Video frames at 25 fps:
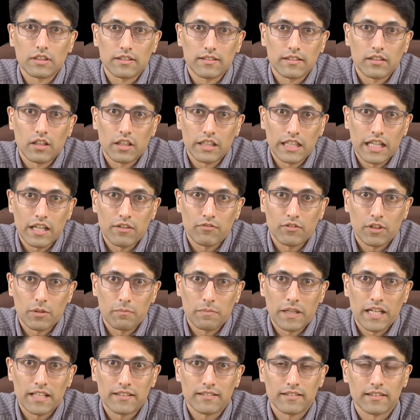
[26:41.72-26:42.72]
does not have
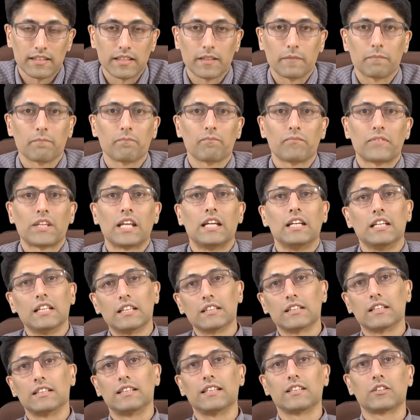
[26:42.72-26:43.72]
capacity.
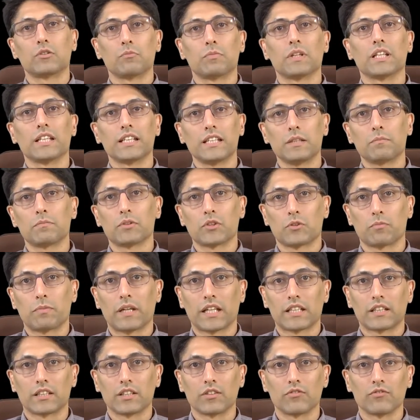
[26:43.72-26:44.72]
The disability
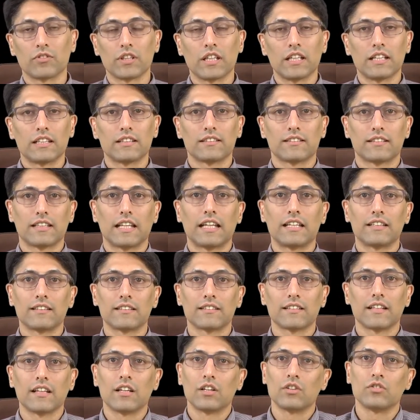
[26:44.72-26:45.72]
perspective
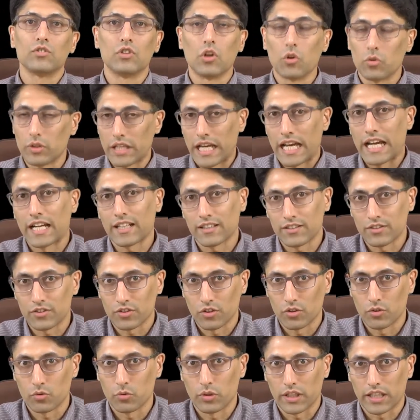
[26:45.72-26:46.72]
says don't act
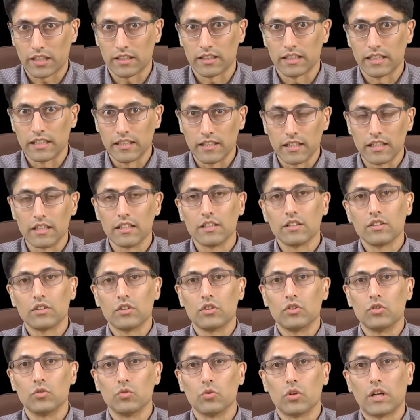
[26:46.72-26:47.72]
so quickly.
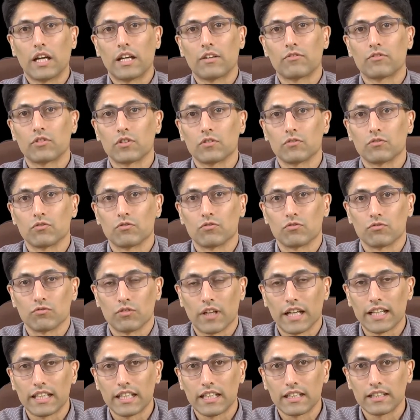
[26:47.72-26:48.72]
You have to
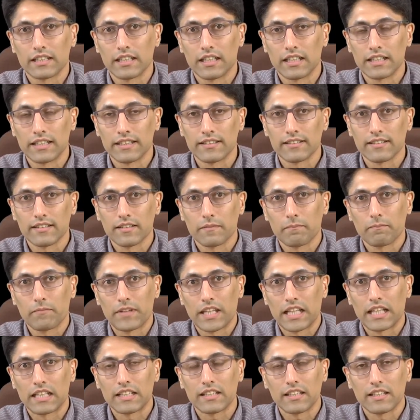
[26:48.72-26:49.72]
recognize
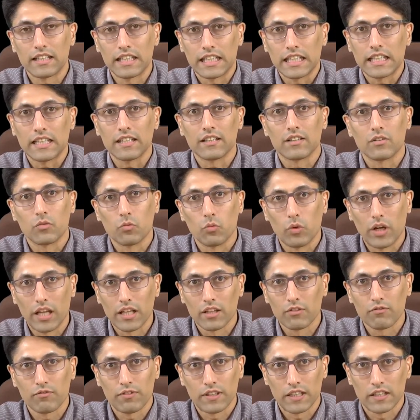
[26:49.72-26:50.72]
that the
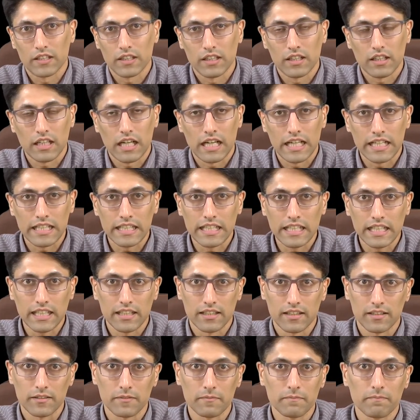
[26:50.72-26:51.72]
welfare
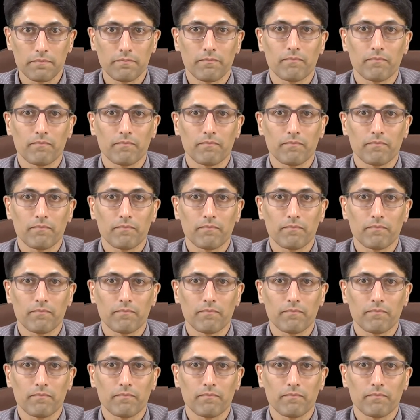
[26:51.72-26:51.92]
idea